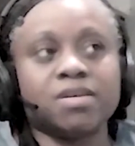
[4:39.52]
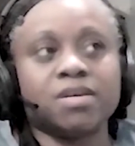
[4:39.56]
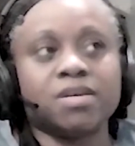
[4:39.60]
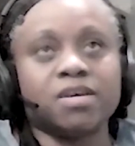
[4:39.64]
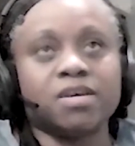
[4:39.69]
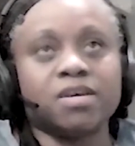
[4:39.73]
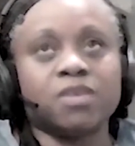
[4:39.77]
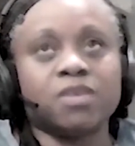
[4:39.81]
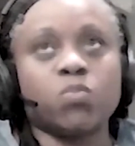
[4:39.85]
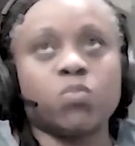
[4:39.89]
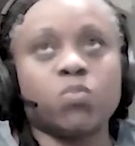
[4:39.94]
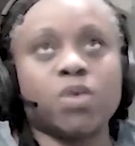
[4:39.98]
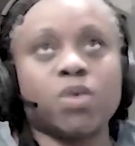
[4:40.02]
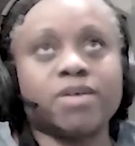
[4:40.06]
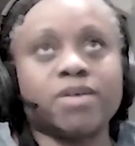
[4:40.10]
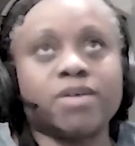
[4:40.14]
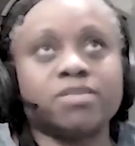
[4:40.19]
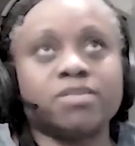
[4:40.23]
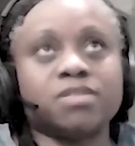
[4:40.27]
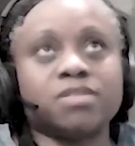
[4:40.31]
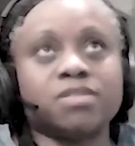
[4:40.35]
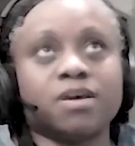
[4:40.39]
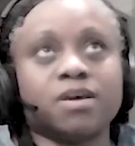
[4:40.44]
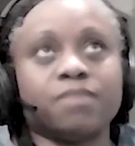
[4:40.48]
it
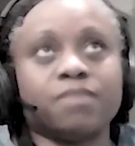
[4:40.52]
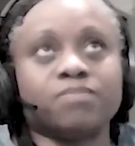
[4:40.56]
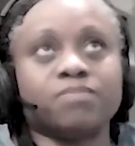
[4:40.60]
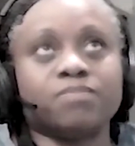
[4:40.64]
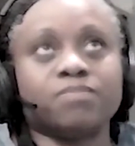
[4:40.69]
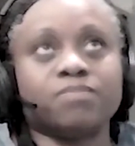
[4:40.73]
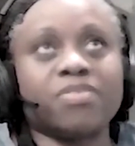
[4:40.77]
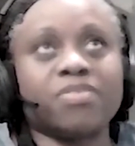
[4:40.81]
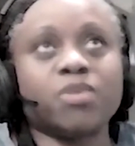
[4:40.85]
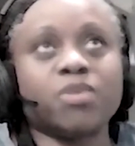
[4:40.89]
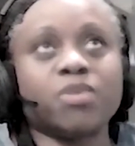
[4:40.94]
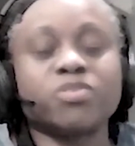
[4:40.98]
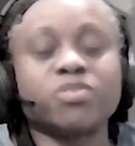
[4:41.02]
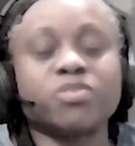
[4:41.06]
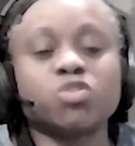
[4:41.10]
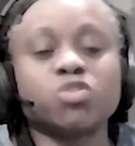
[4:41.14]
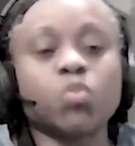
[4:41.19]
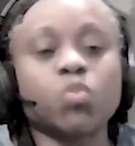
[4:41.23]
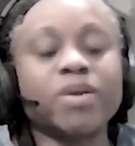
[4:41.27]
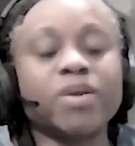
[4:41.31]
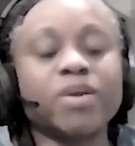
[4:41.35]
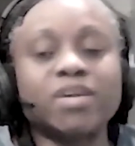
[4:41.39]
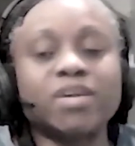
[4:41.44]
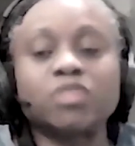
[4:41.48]
was, I think it was
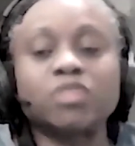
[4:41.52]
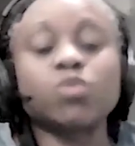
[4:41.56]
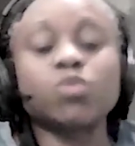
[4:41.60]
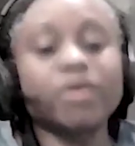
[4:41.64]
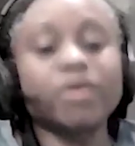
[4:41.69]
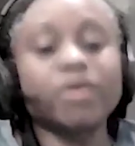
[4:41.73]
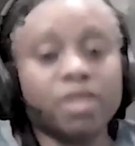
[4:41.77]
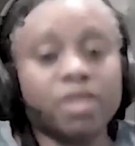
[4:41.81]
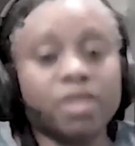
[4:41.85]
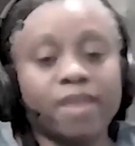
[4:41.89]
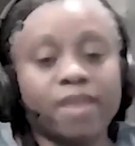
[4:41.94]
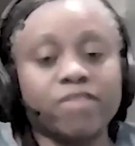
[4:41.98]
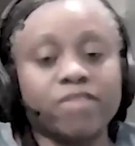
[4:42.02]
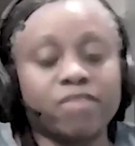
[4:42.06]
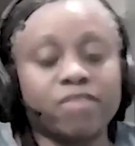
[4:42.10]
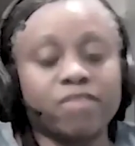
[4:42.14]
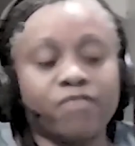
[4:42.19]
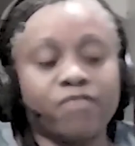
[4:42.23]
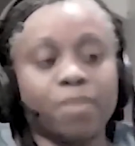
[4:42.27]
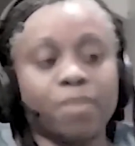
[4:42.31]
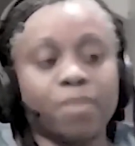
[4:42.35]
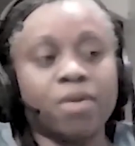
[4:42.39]
2011,